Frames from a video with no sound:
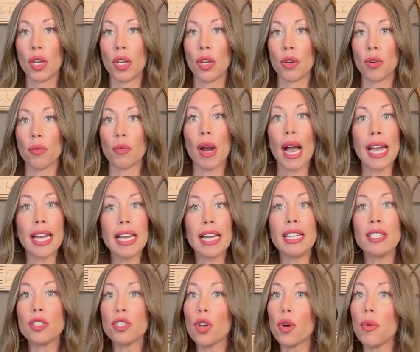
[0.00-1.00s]
right?
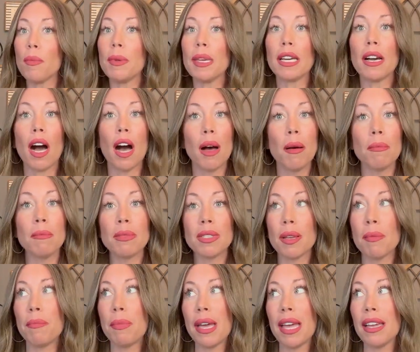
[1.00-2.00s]
And so it becomes a
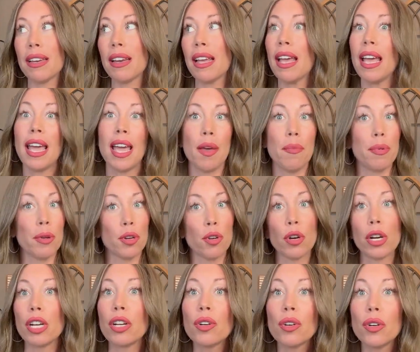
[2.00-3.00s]
bit
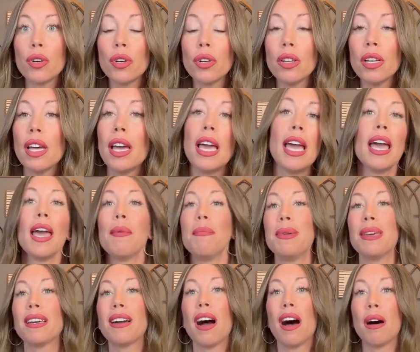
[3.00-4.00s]
hypocritical. It
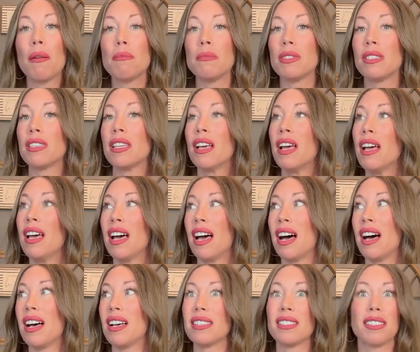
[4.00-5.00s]
becomes
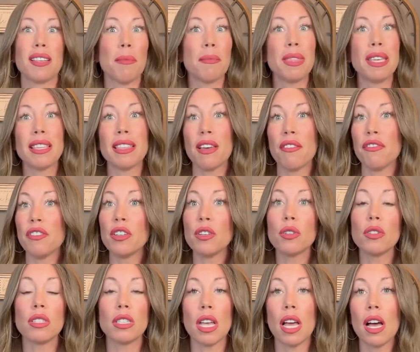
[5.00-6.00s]
something that
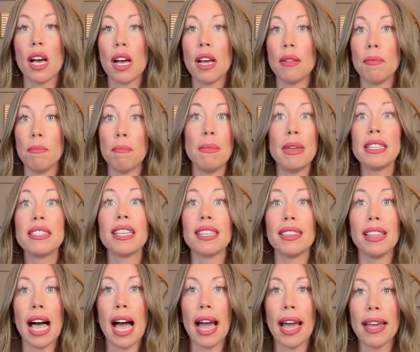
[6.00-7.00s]
feels
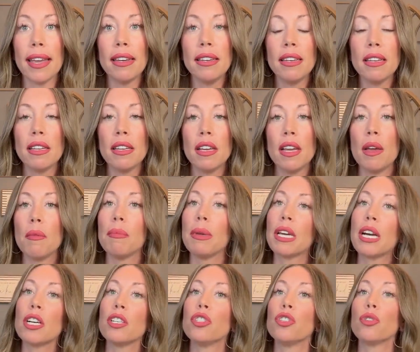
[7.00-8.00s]
misaligned
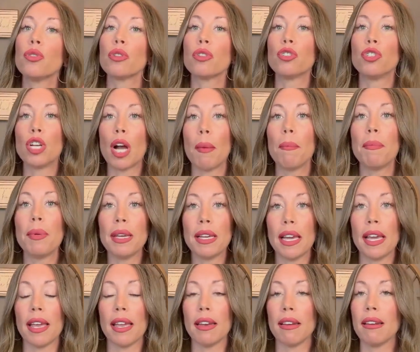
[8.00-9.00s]
because you're jumping
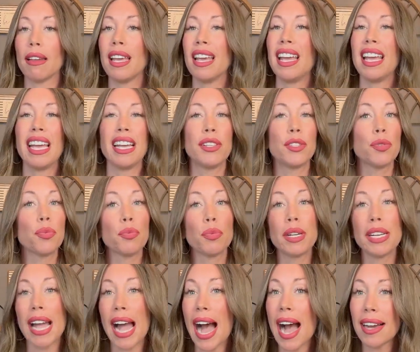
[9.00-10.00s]
in. It's
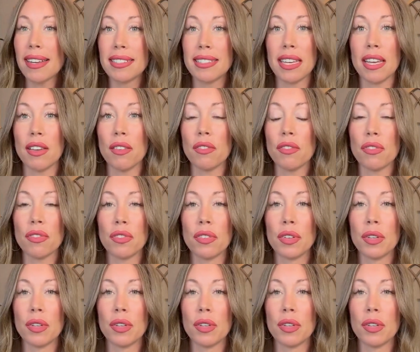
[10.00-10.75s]
reactive,